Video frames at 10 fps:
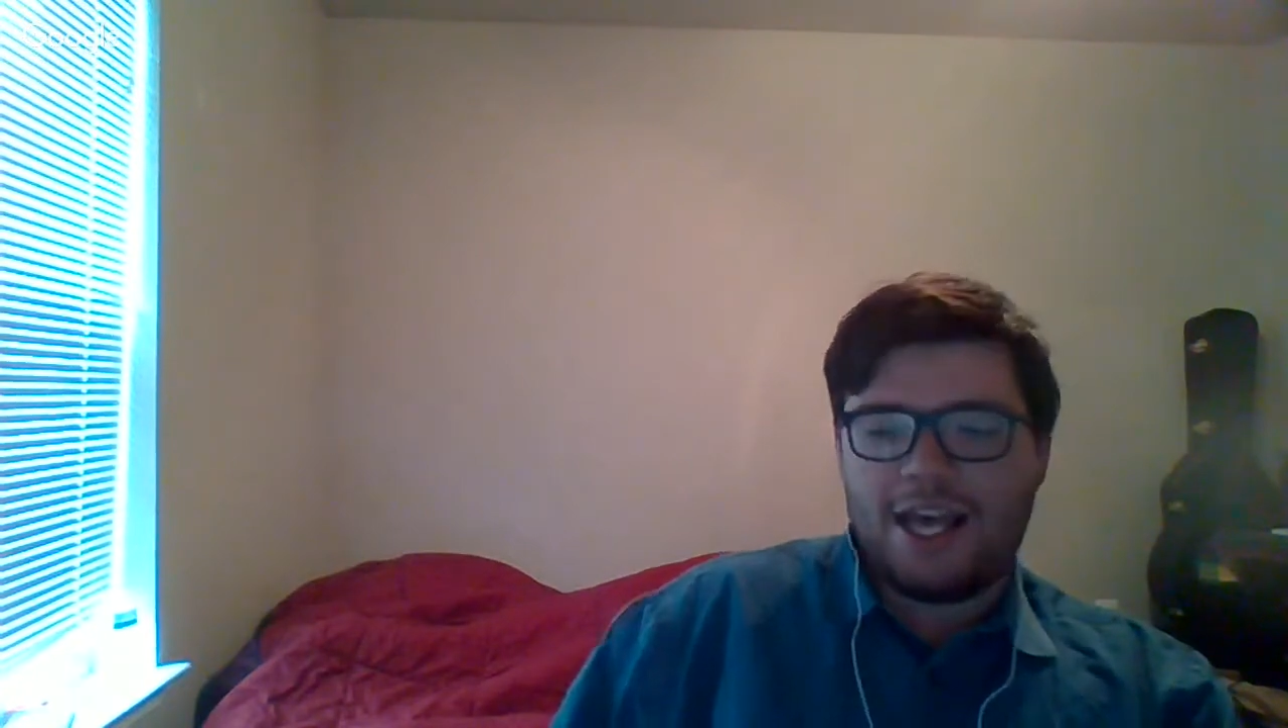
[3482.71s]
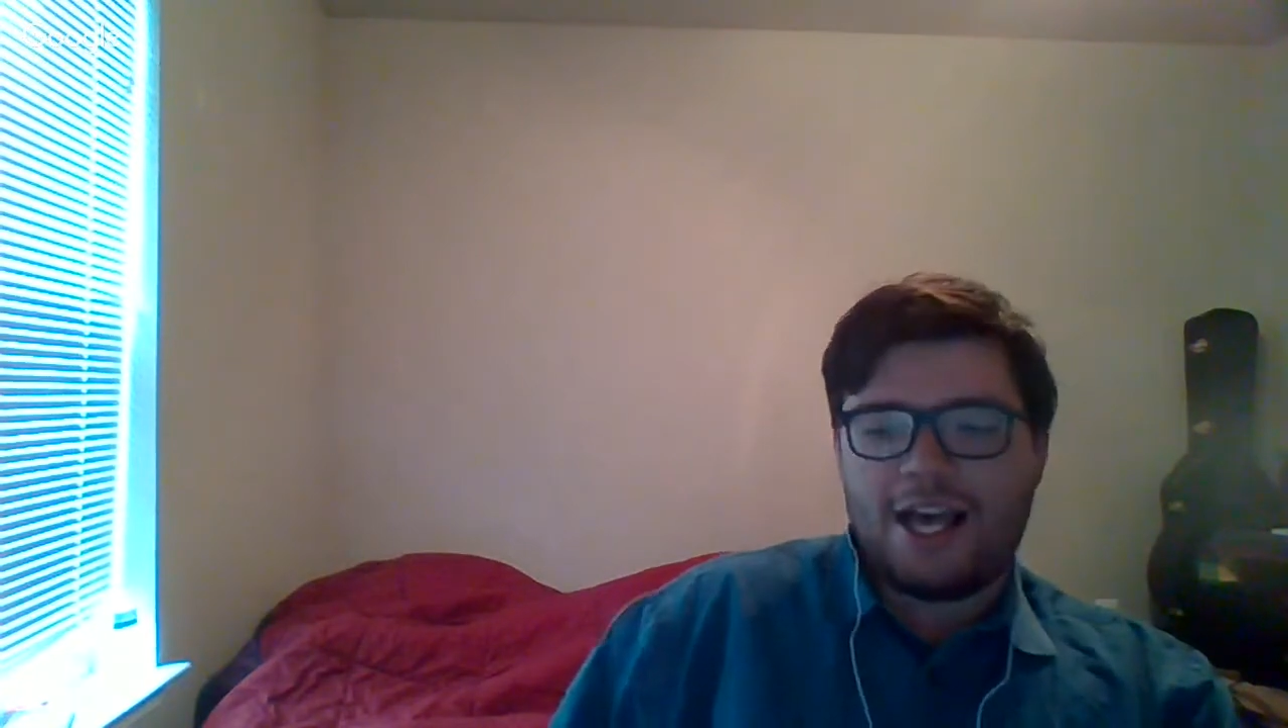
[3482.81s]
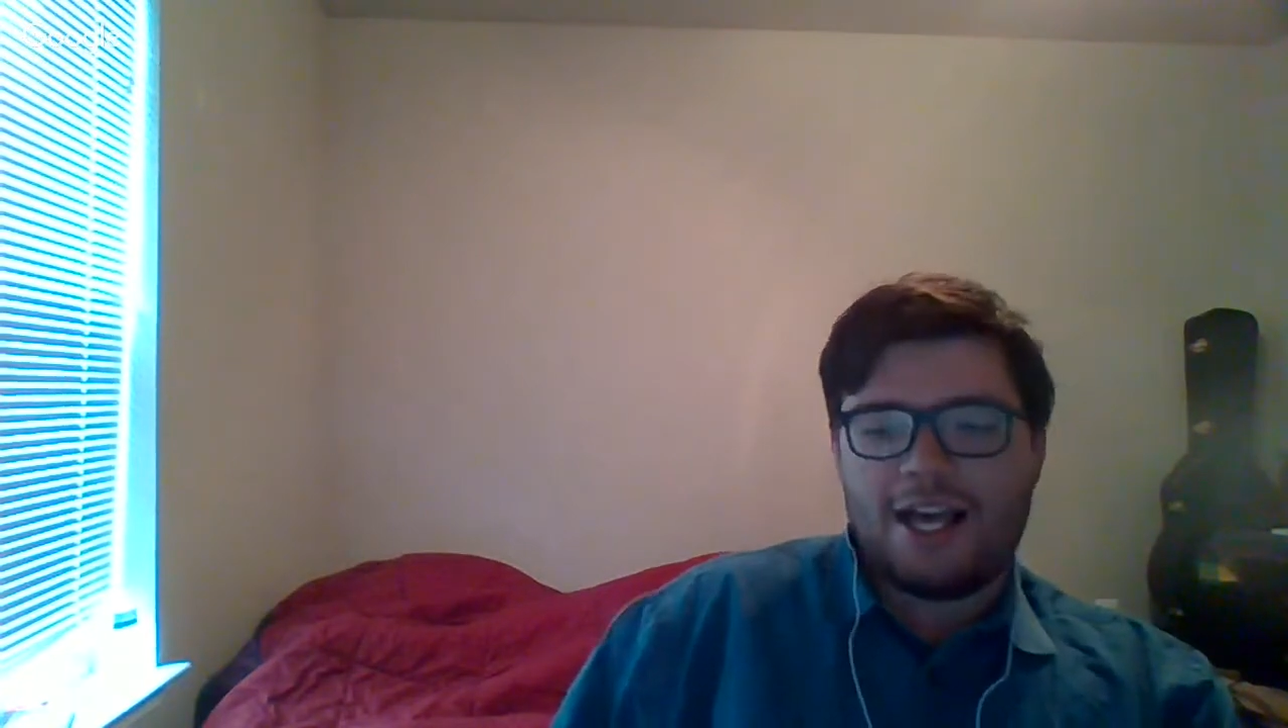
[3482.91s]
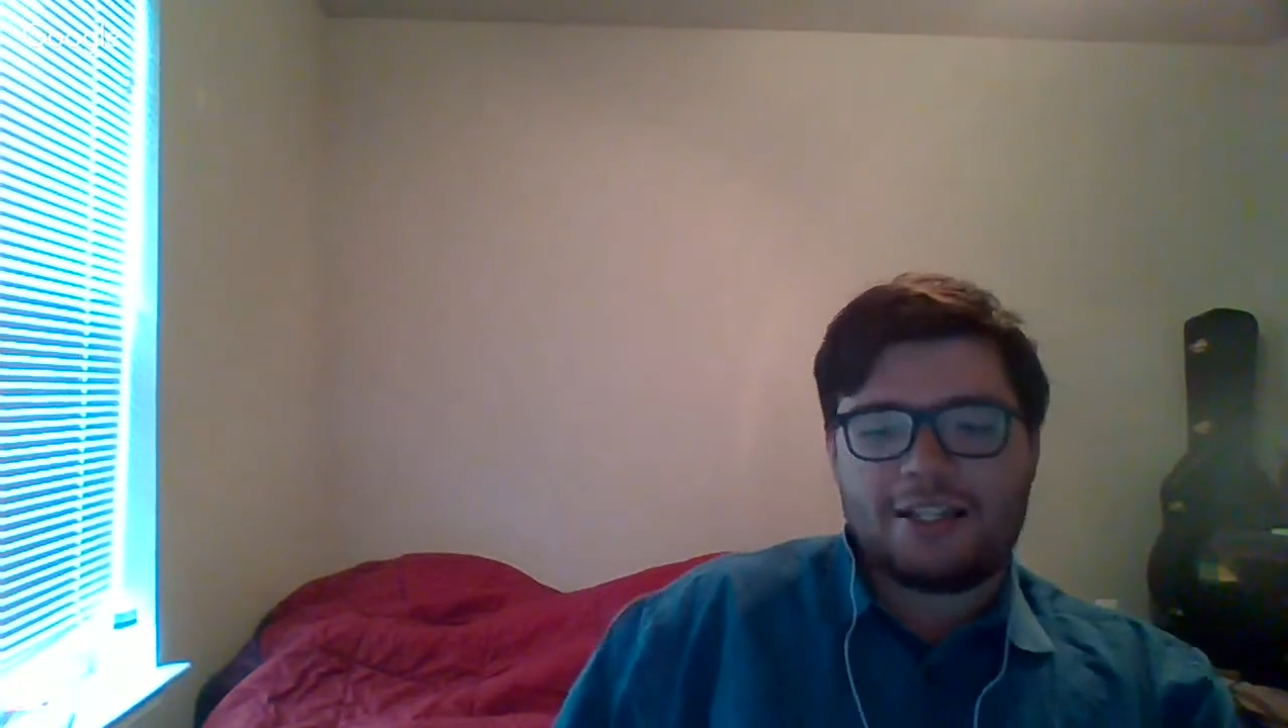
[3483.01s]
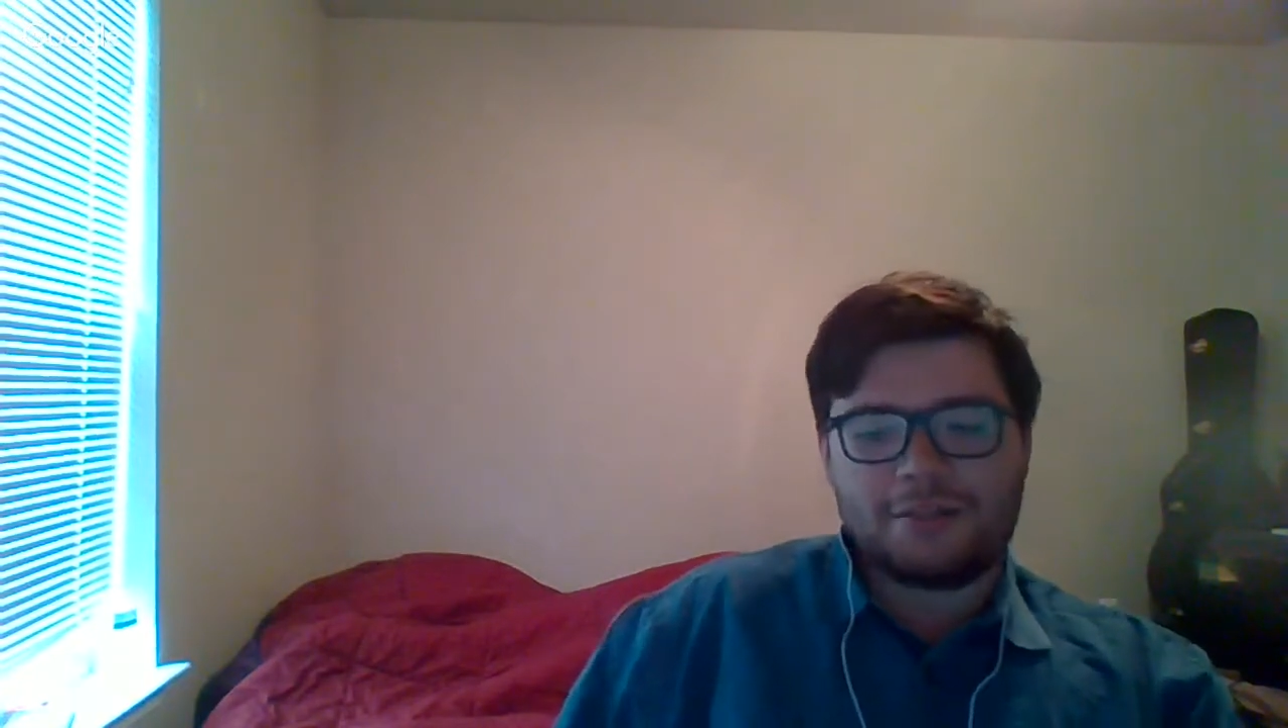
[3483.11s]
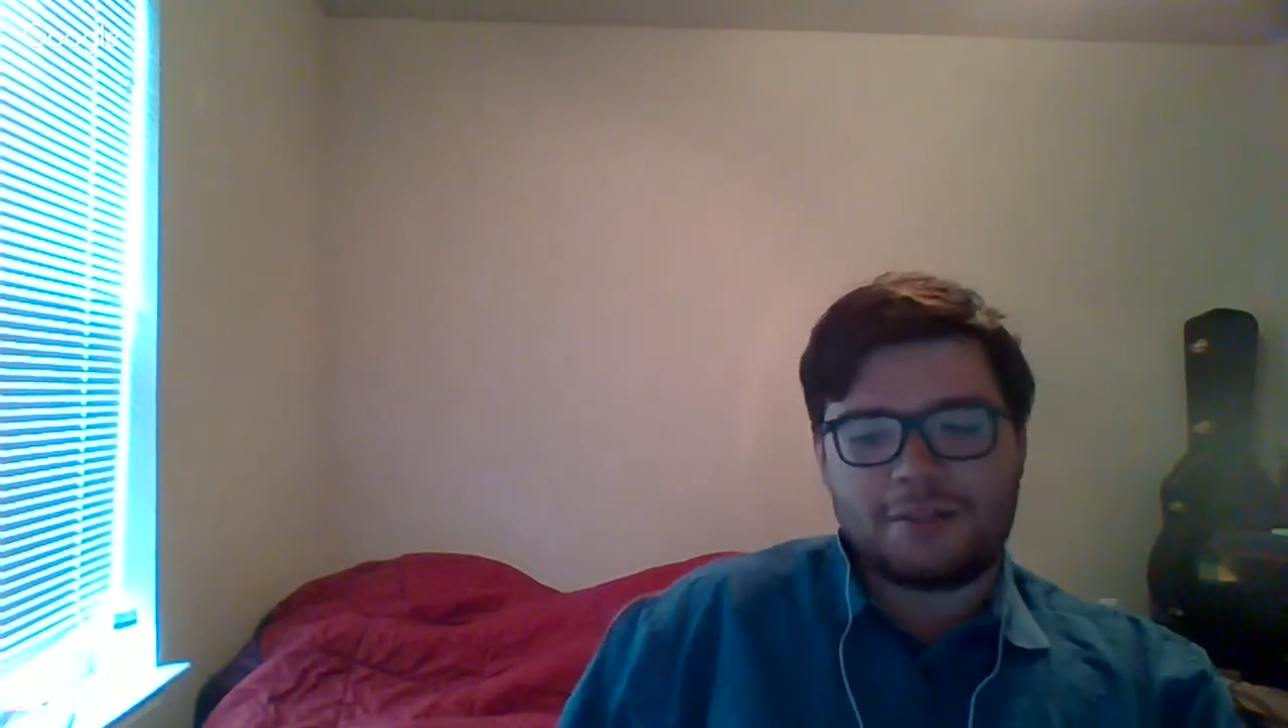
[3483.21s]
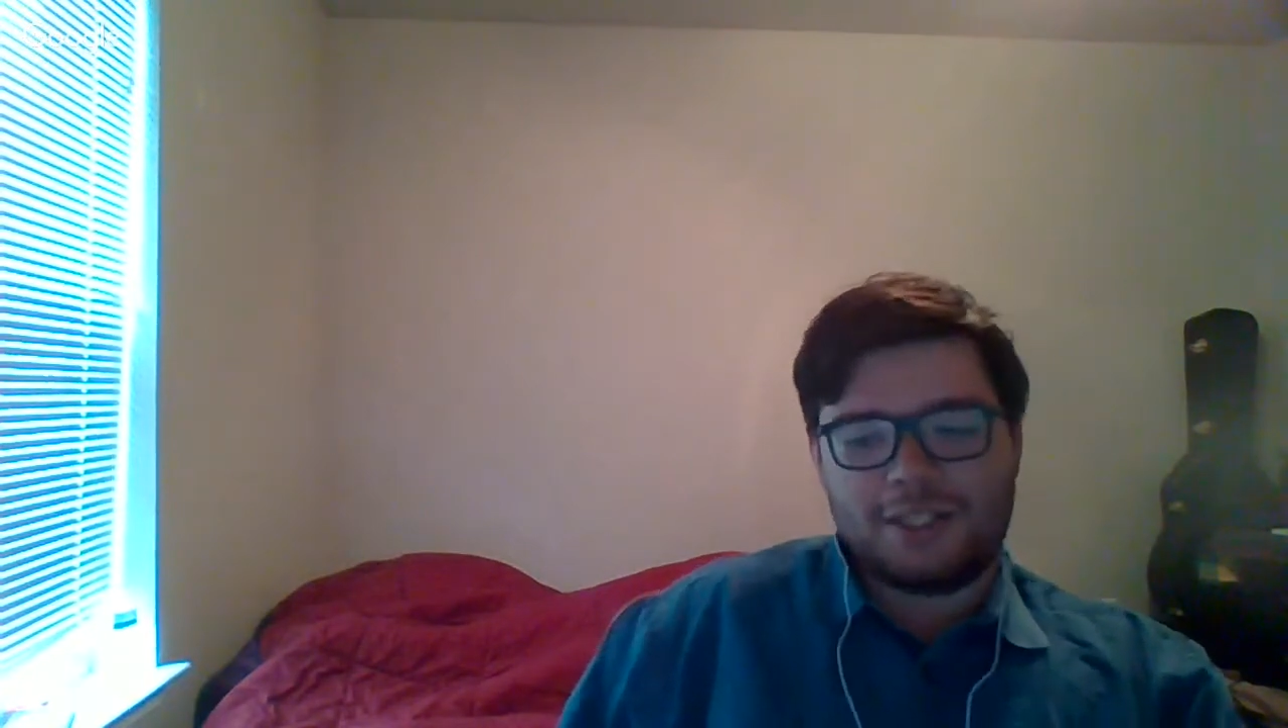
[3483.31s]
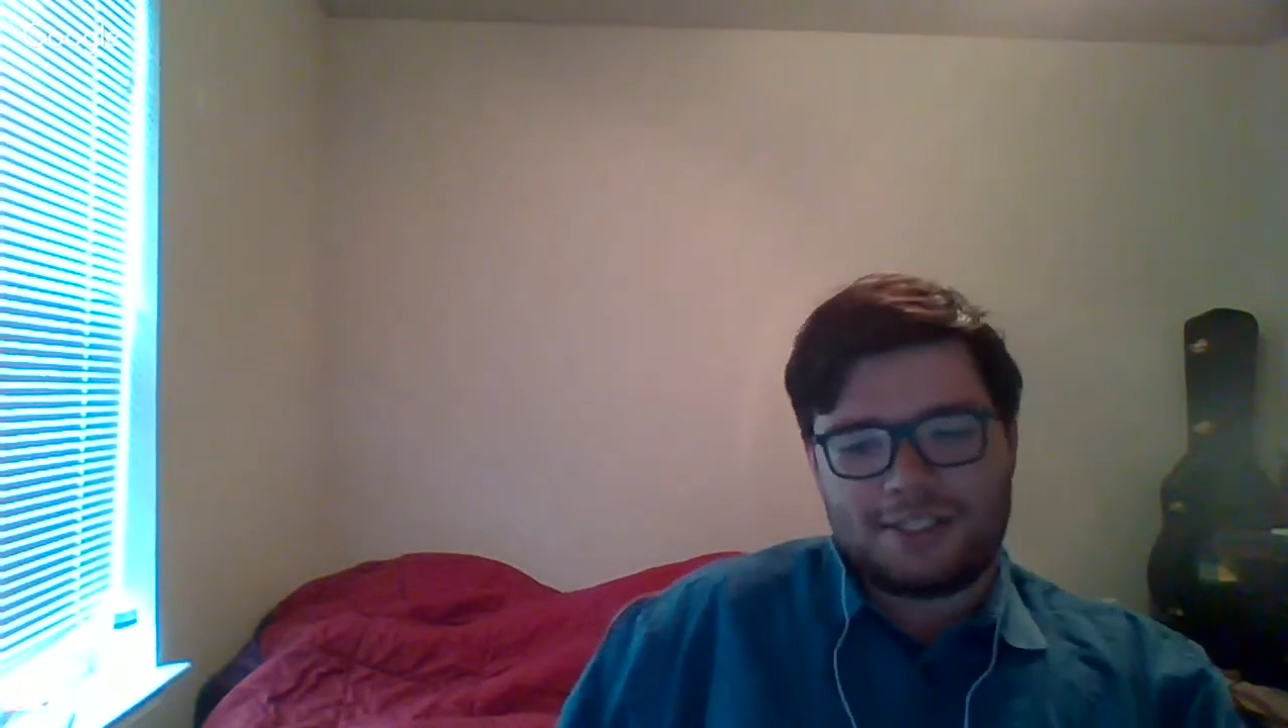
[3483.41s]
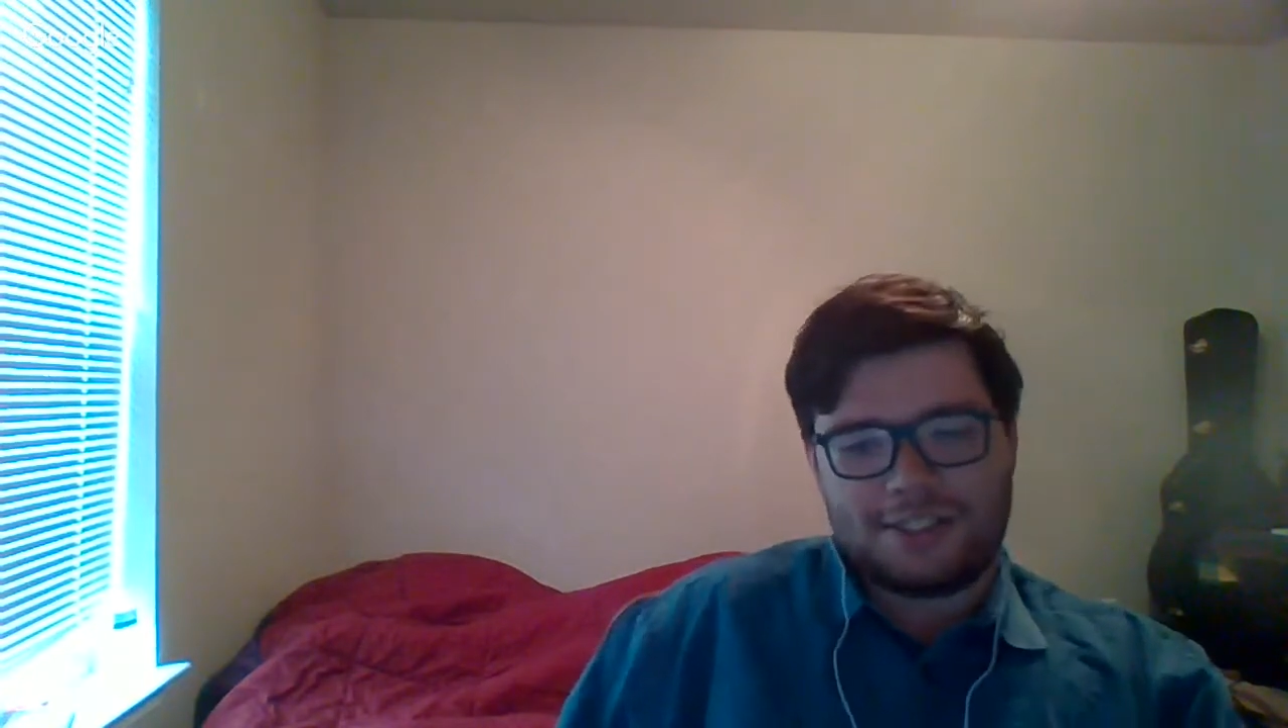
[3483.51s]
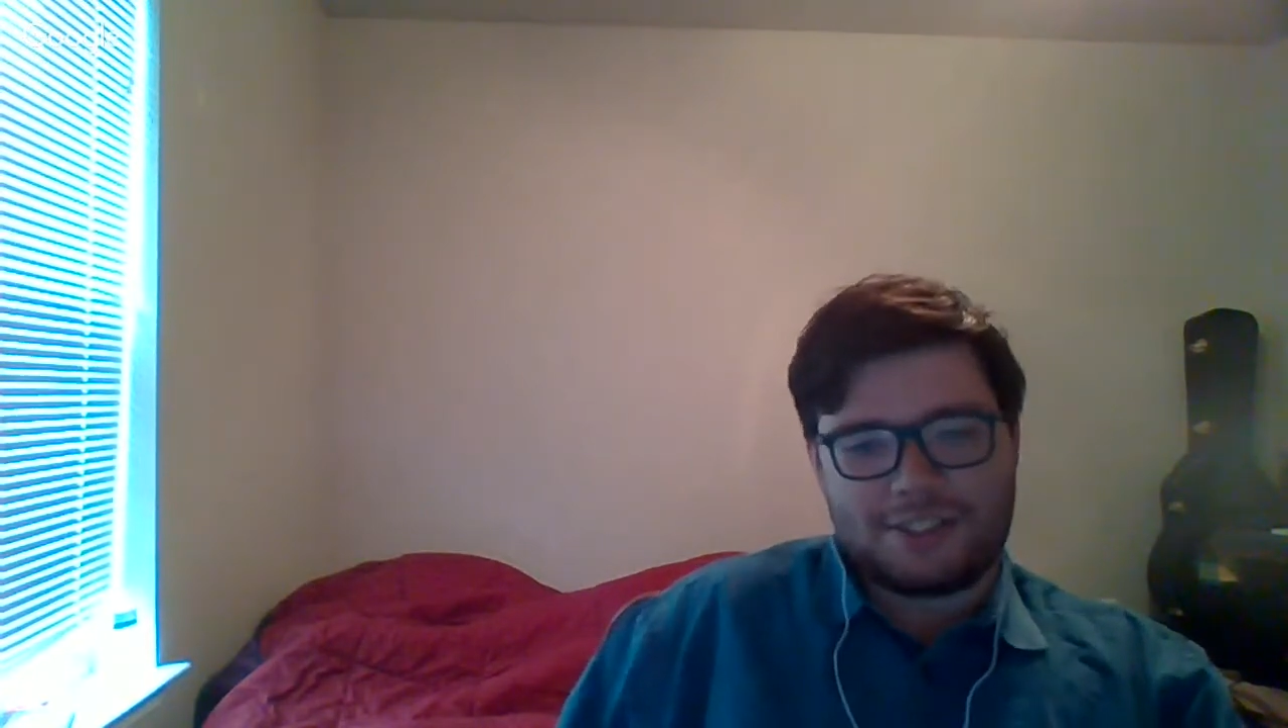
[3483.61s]
I didn't
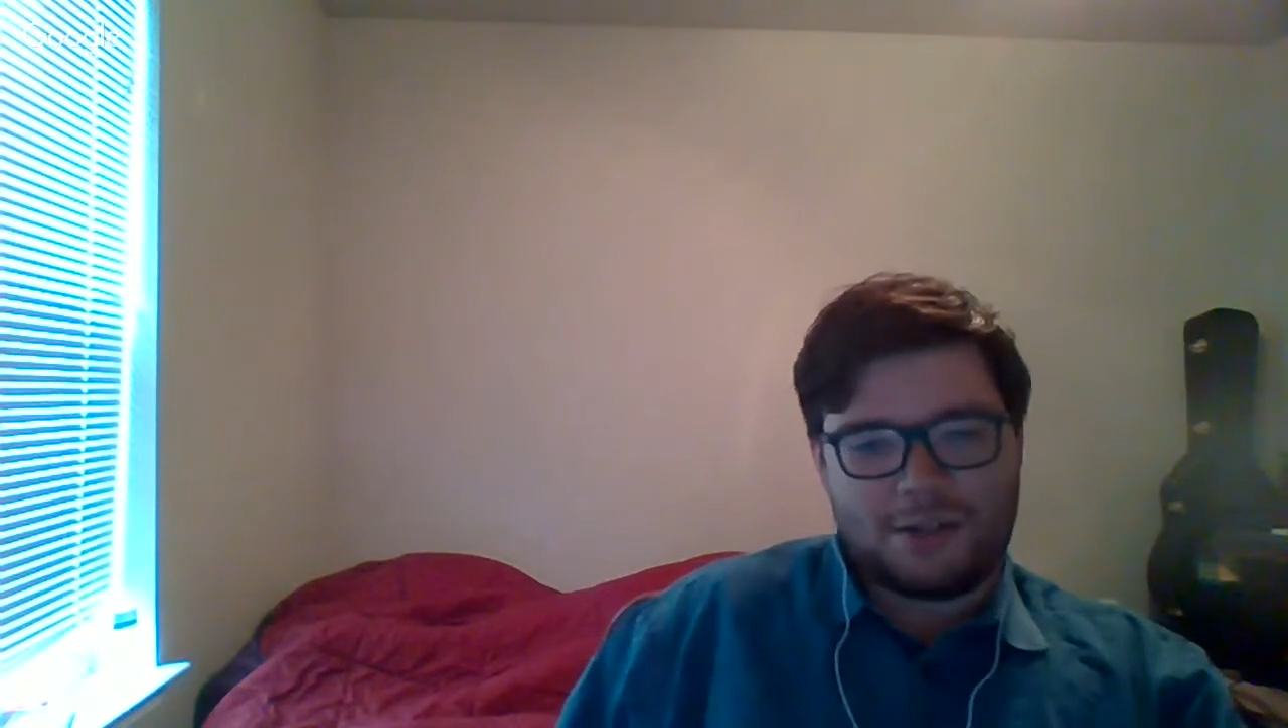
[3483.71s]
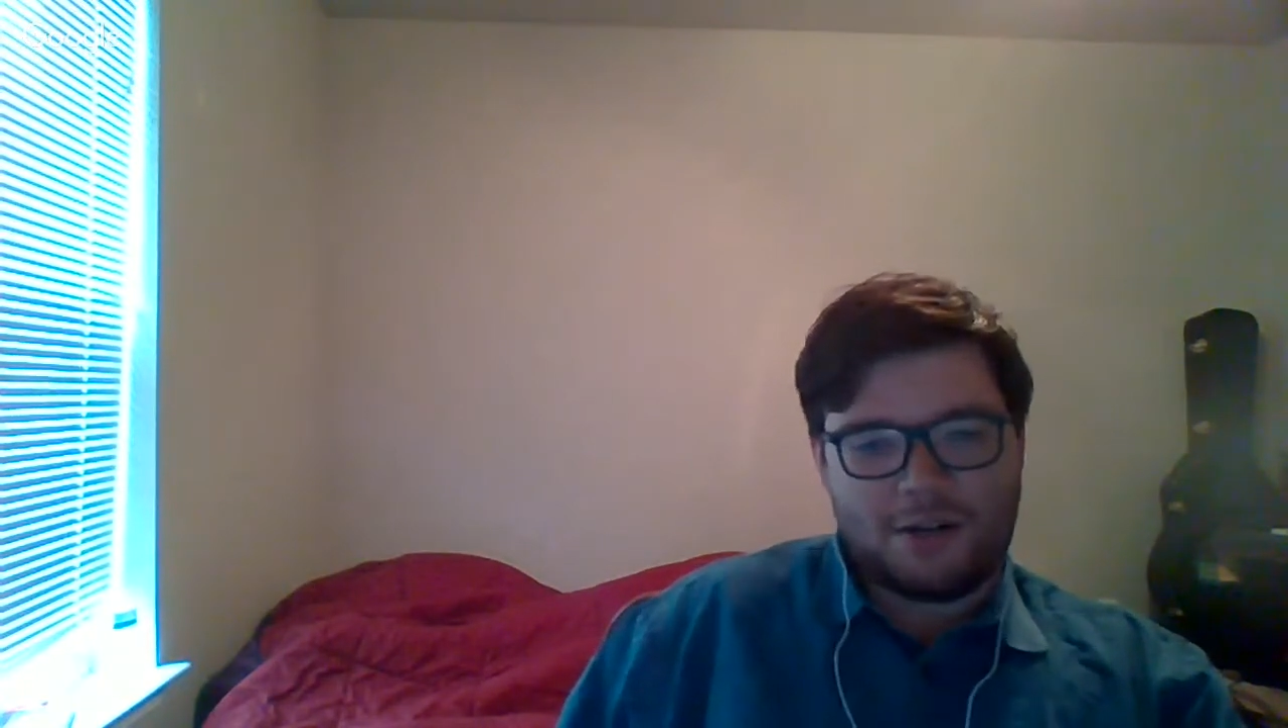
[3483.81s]
realize just how